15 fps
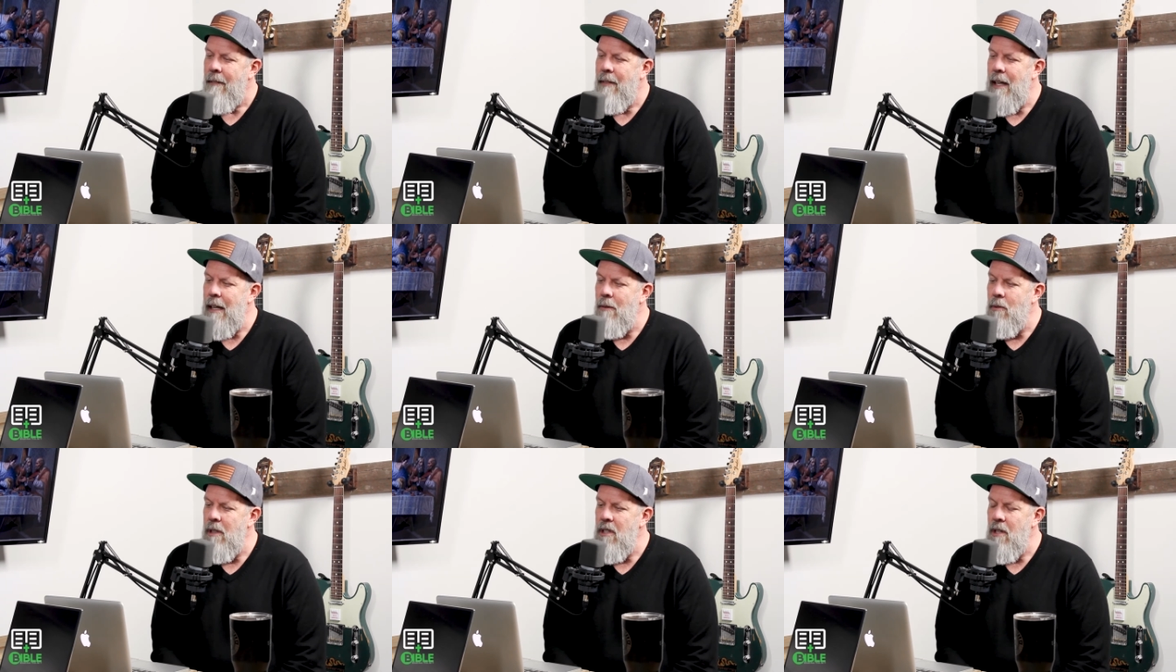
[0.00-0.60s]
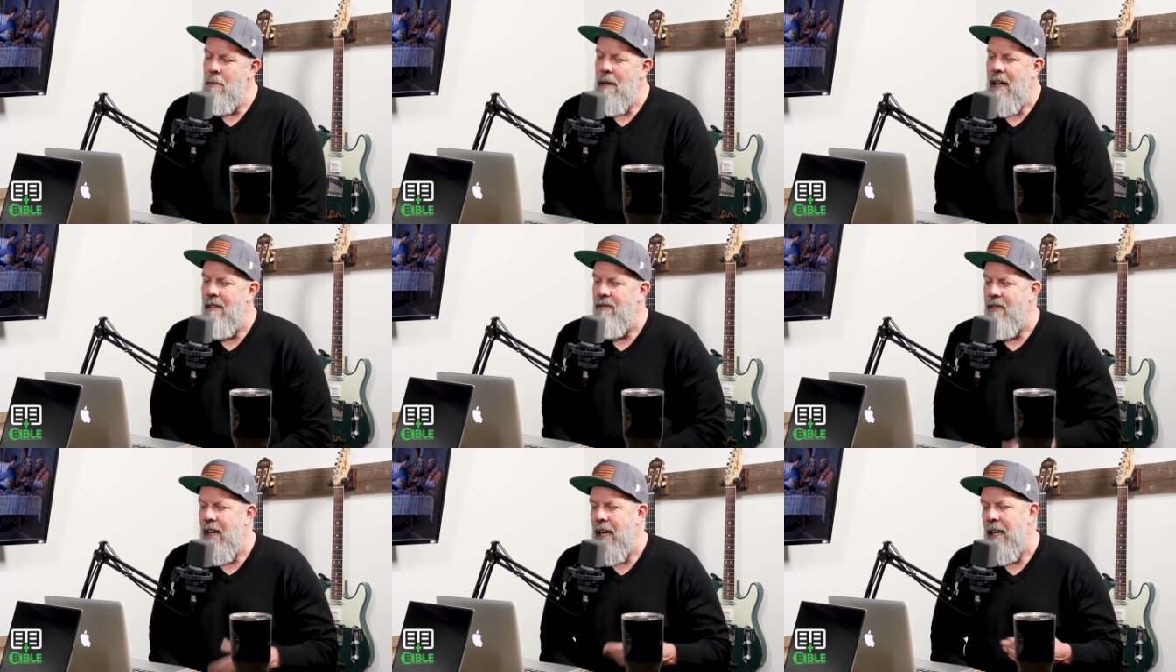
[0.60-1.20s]
than what you
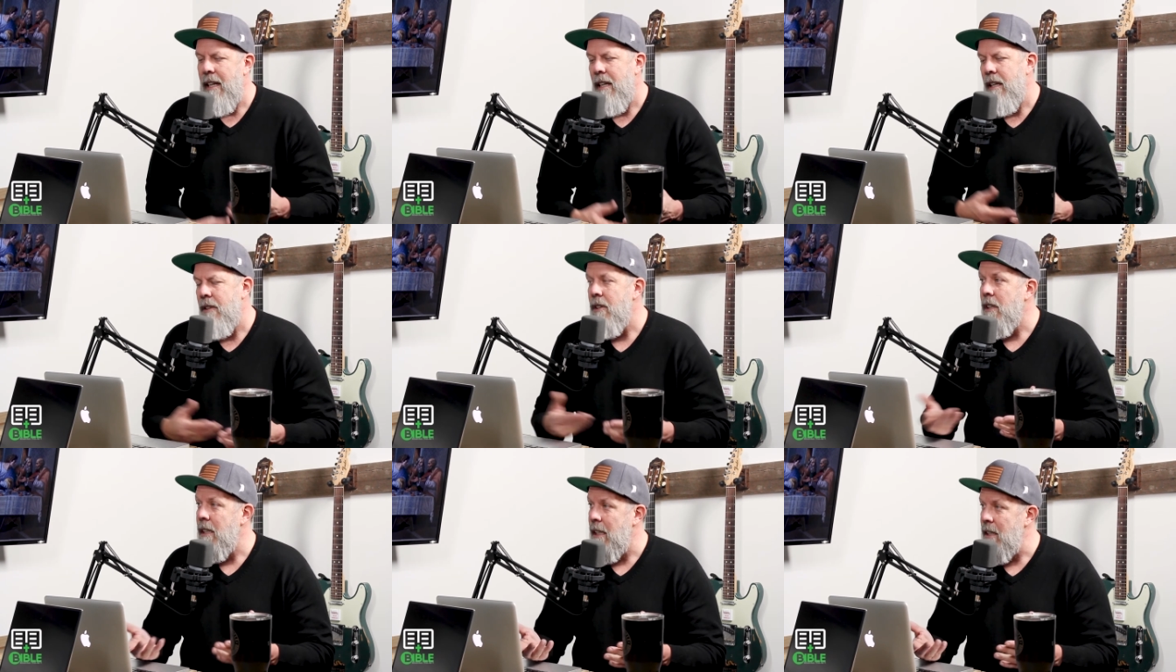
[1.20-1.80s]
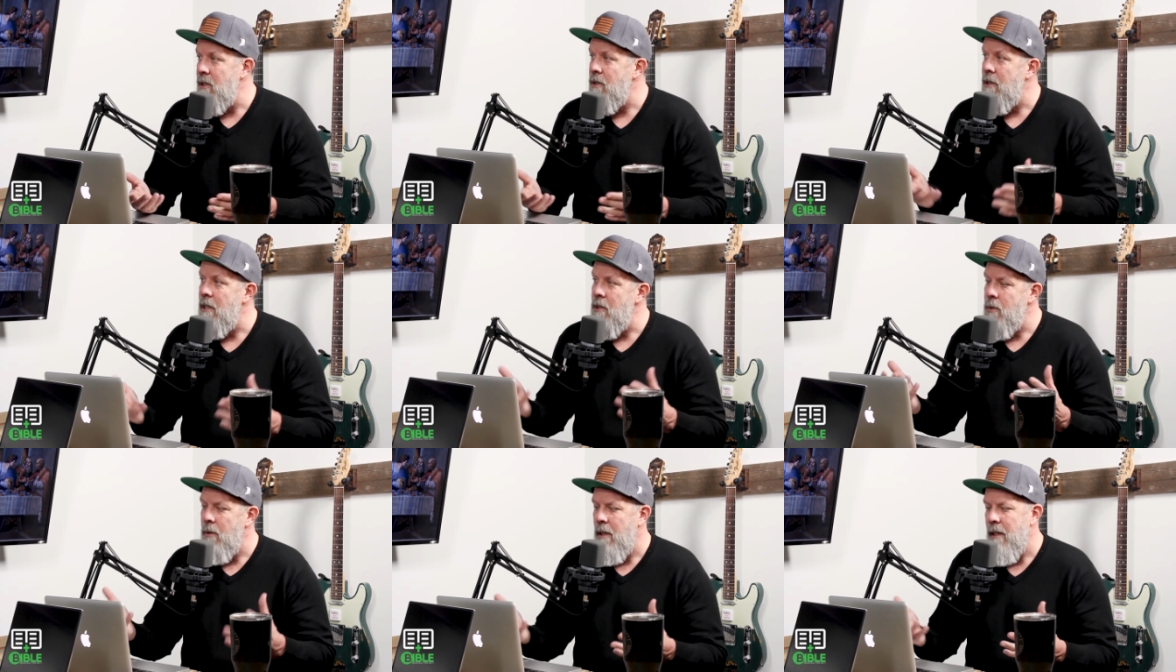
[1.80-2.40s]
might find in other
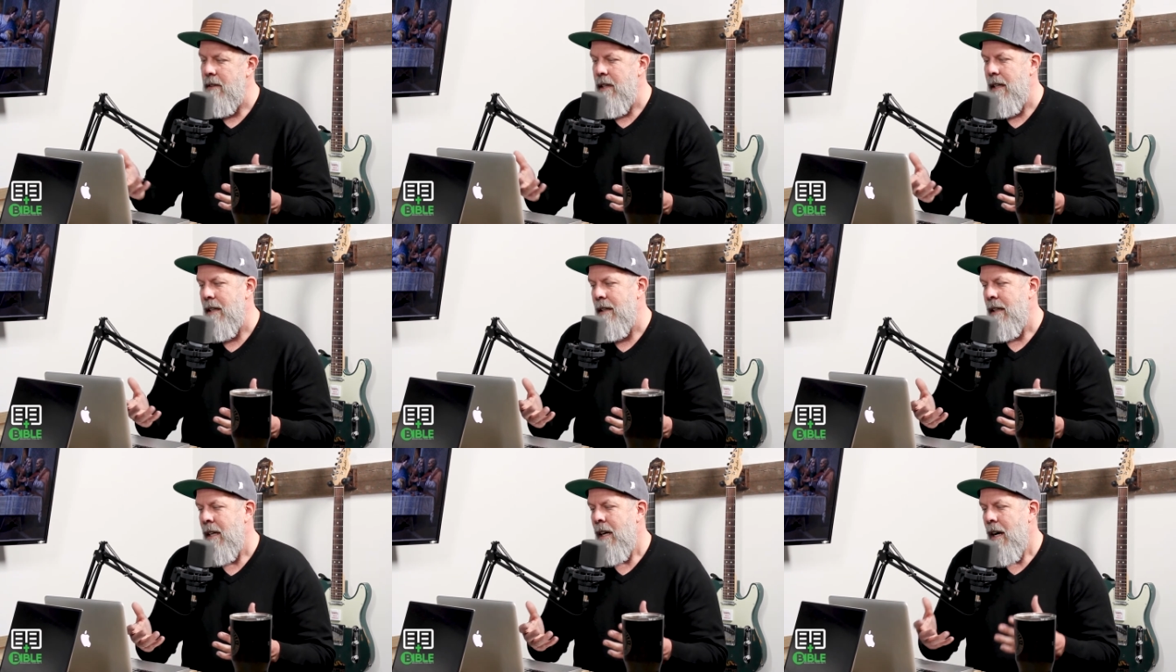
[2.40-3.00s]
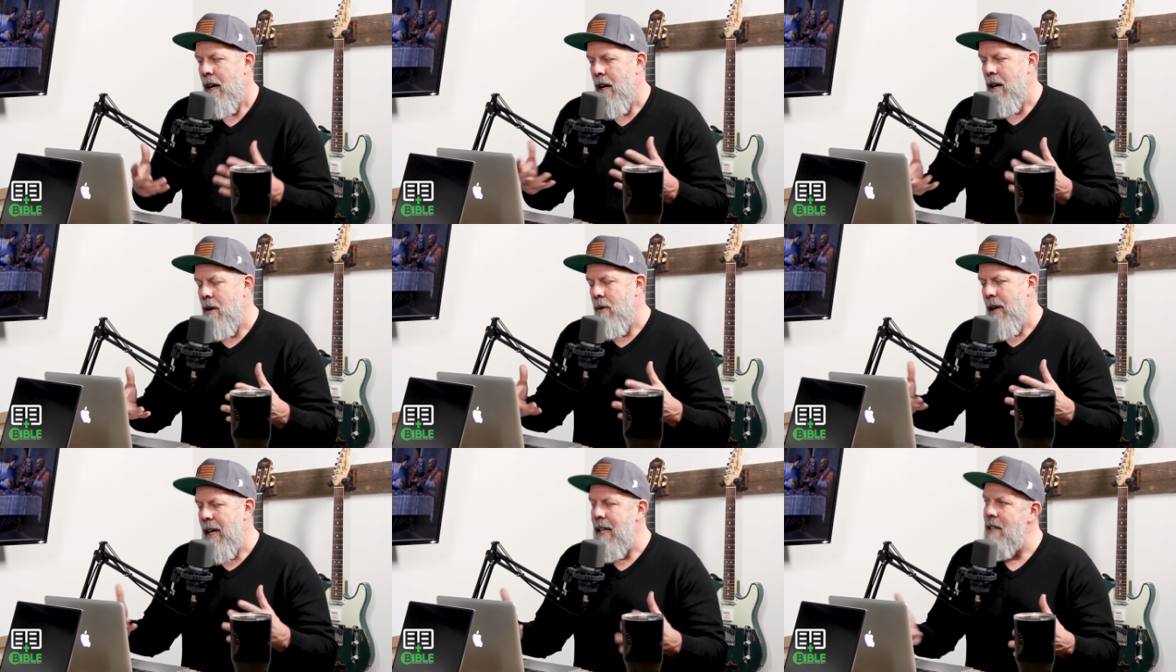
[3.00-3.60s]
countries where there
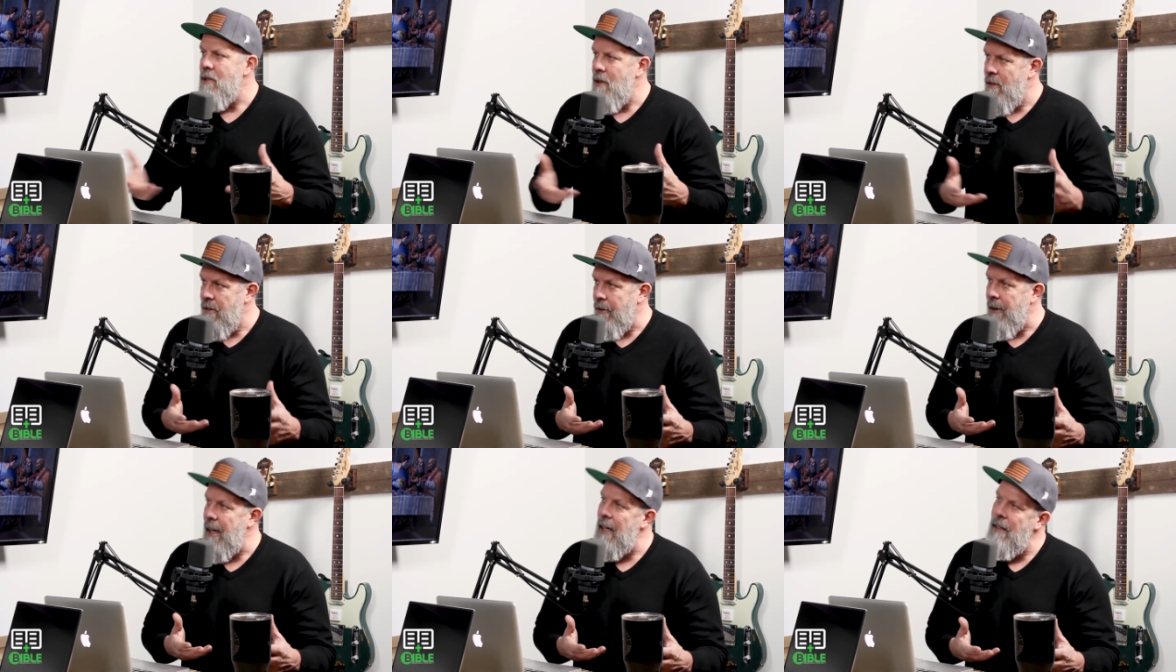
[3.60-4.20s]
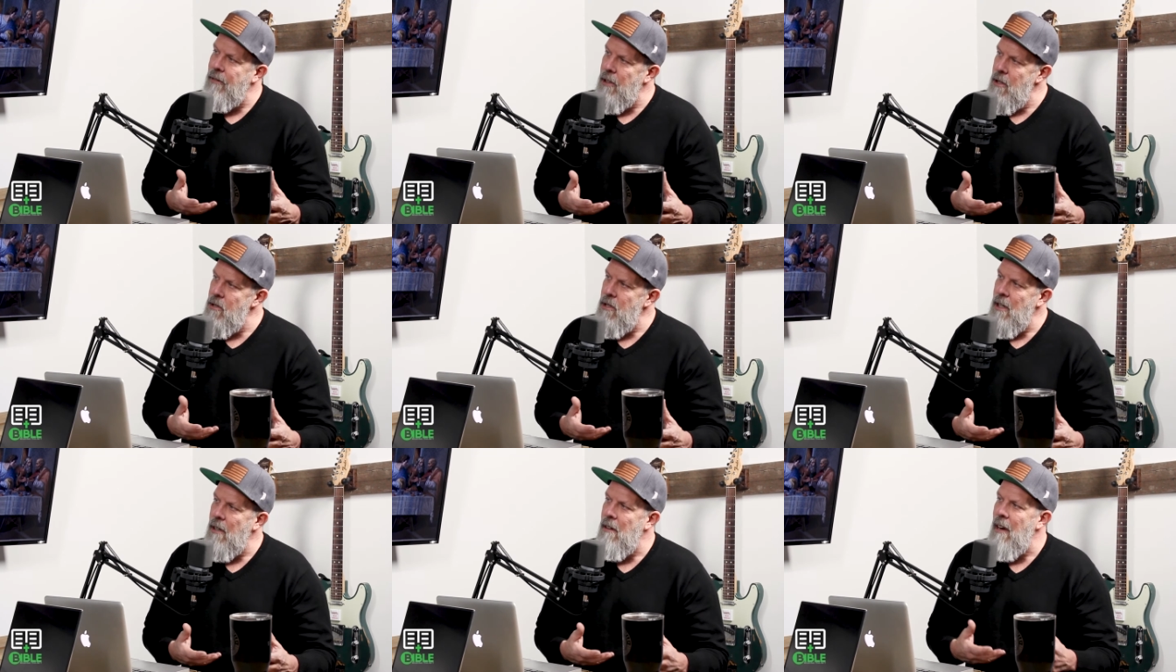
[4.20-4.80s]
already is a threat of
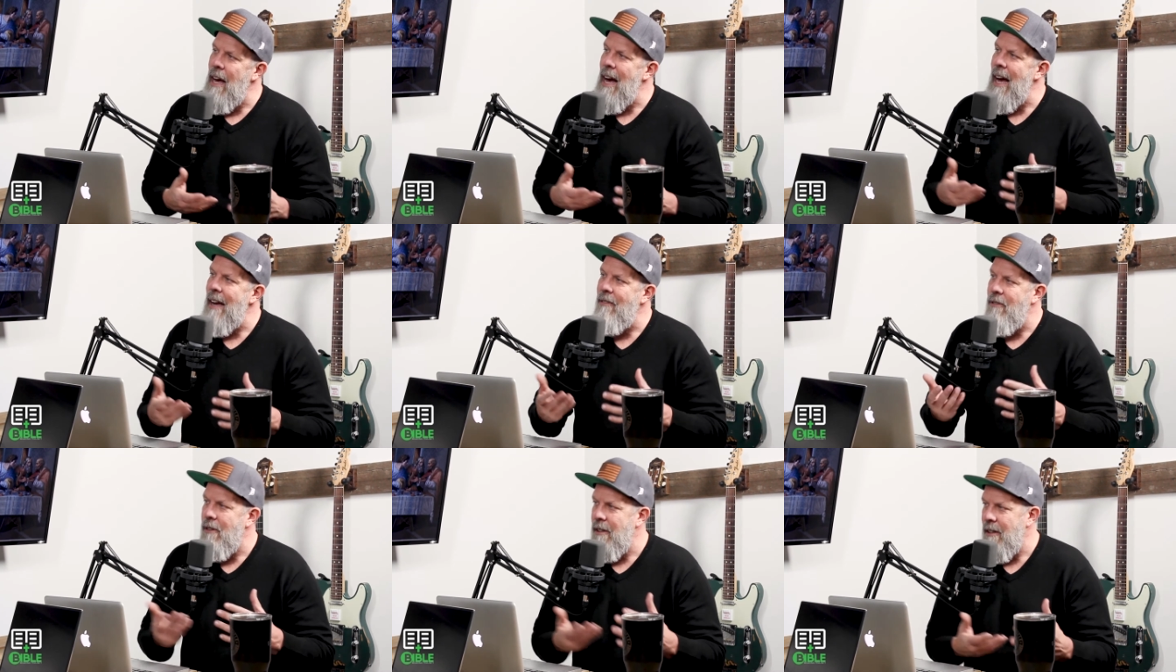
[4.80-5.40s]
losing your life mm-hmm.